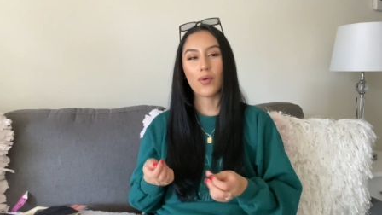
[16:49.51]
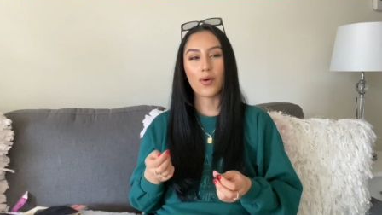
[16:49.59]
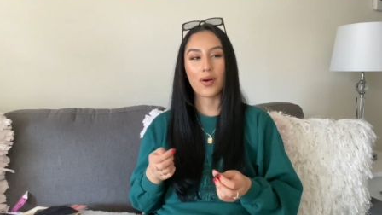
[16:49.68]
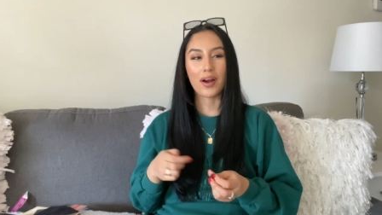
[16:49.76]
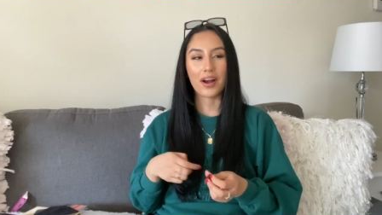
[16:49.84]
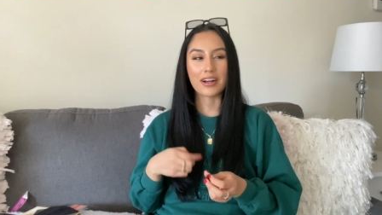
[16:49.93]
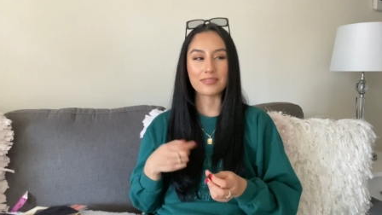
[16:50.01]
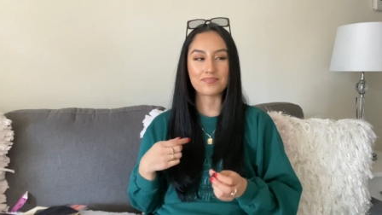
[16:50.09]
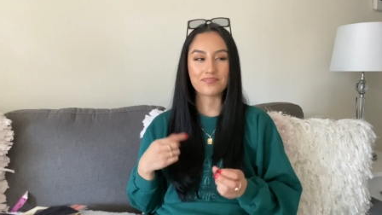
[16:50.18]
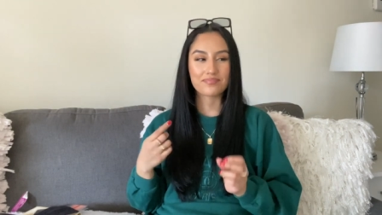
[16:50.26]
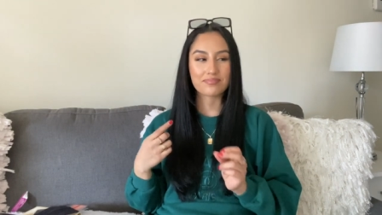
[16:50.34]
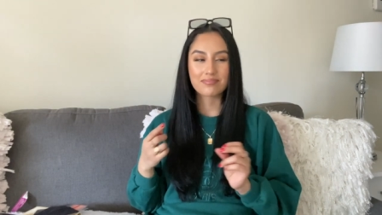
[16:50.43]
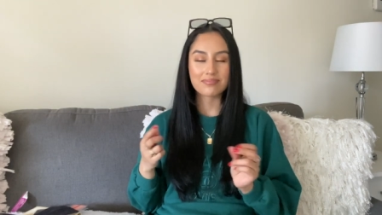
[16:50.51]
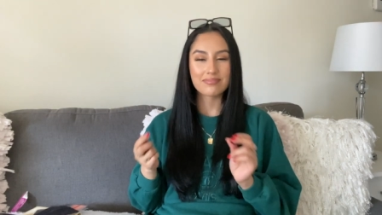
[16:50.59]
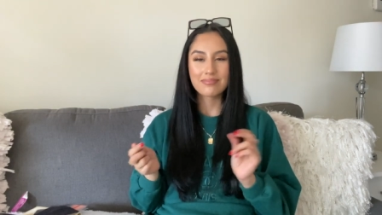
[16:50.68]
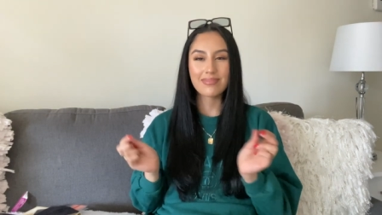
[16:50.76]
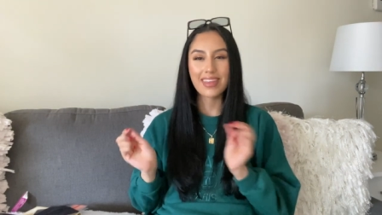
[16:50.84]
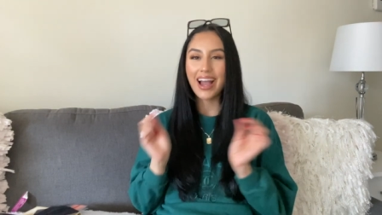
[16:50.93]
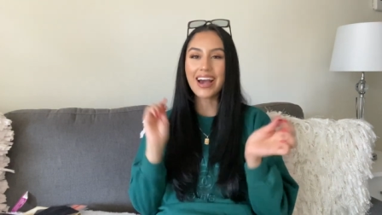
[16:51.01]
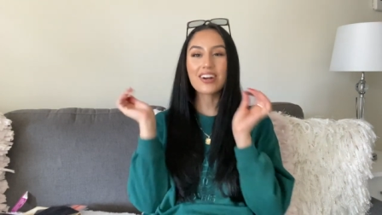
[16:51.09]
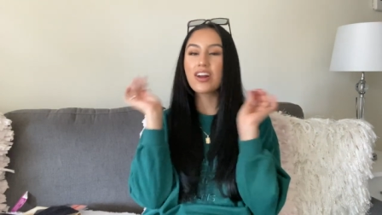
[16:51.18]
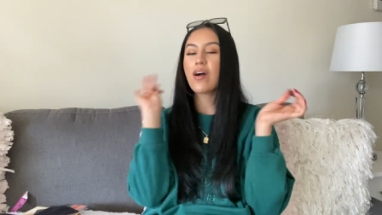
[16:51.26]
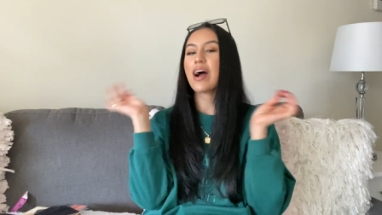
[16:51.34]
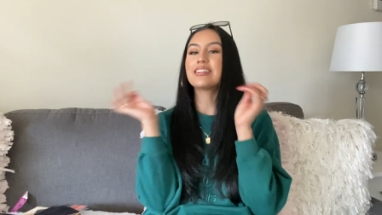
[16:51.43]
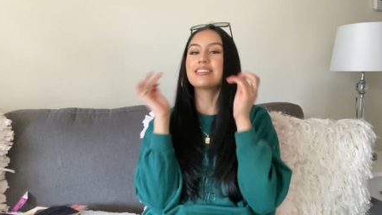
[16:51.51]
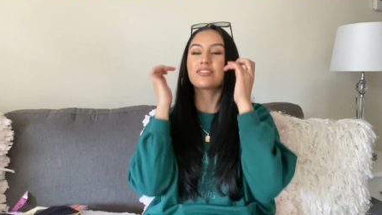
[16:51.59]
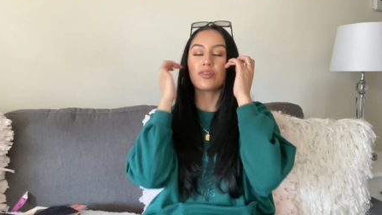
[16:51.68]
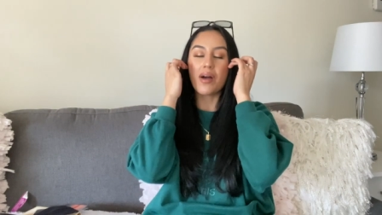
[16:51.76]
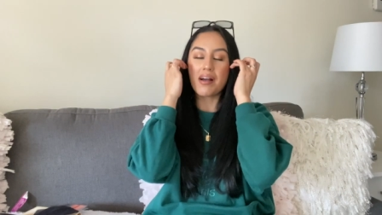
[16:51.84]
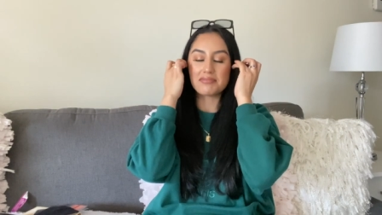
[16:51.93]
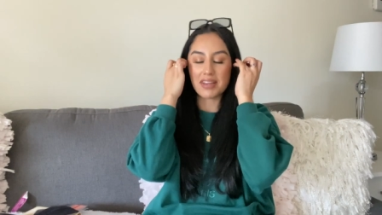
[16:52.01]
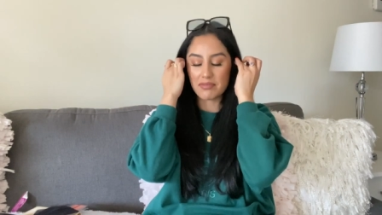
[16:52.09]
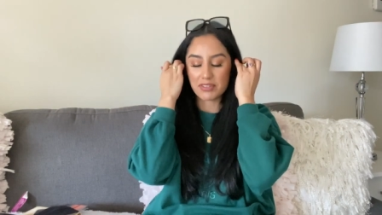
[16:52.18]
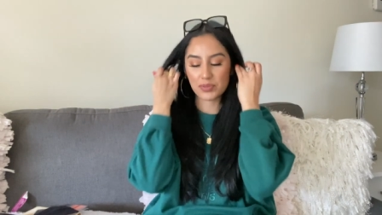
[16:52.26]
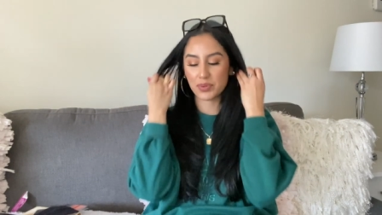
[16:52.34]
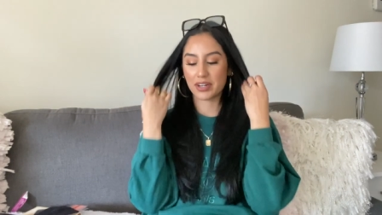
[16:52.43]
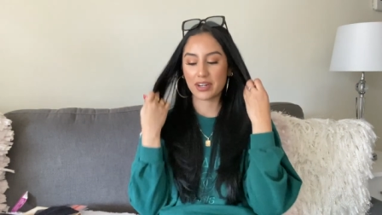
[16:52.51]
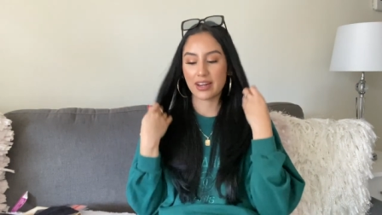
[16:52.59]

or I just don't have time for Twitter,